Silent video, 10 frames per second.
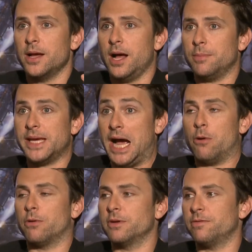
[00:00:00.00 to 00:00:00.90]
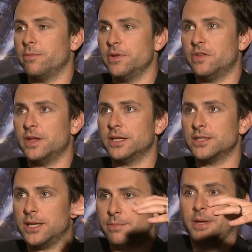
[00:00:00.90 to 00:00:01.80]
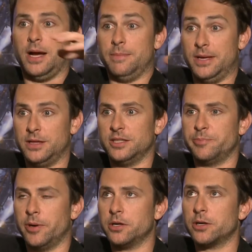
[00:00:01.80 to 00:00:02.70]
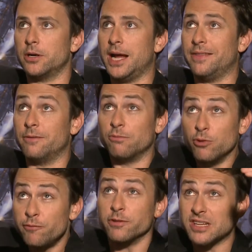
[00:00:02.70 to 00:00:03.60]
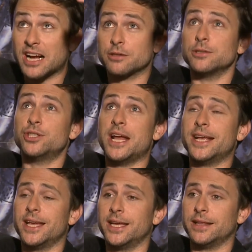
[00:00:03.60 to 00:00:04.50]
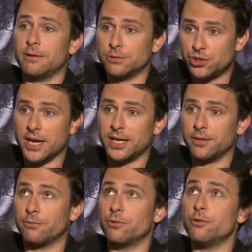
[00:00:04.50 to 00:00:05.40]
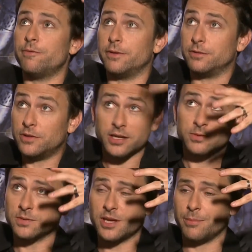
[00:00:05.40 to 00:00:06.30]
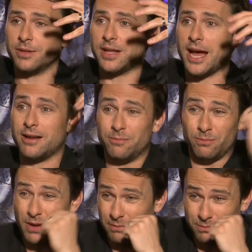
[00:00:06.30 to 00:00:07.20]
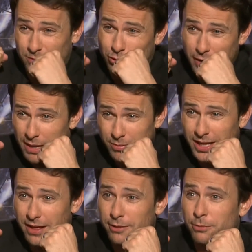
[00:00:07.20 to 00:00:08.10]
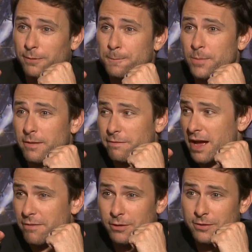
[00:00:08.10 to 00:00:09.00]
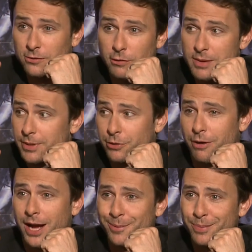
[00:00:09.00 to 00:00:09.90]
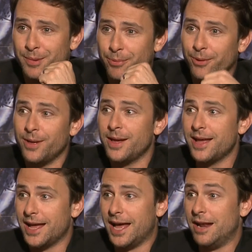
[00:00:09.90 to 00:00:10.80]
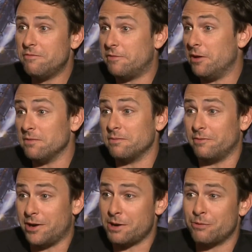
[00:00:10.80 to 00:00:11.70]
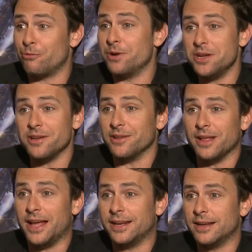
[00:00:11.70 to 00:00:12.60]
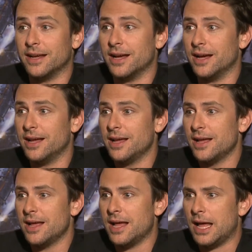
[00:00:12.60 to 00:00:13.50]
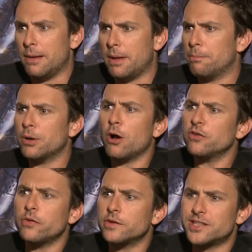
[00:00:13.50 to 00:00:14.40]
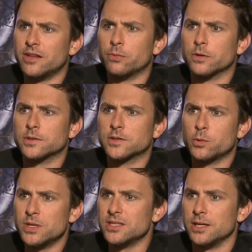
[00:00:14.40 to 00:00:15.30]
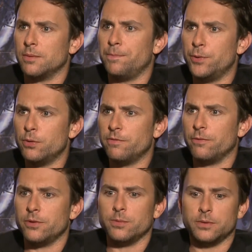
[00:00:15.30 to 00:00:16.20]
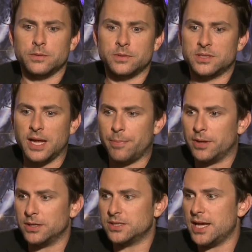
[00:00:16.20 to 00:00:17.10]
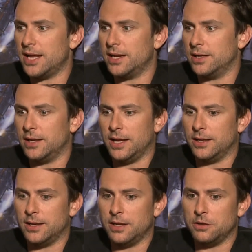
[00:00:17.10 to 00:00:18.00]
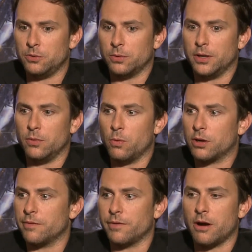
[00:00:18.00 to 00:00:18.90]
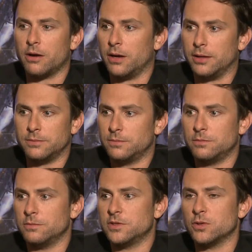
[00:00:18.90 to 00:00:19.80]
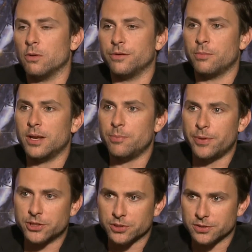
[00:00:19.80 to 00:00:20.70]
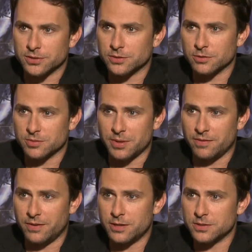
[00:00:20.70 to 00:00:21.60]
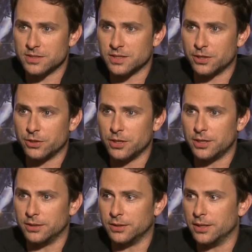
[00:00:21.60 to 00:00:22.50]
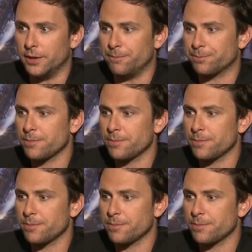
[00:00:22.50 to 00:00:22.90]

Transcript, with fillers: I'm cowering from these things and I'm, I'm in this bunker and the roof was actually shaking. They were shaking the roof and dust was coming down. I'm, I'm crammed together with 500 screaming, crying people. And it felt very real. And, uh, but also the sets were exquisite and beautiful. You would step on the set and, and you were in a work of art. I stole as many pictures and took as many videos as I could. And, um,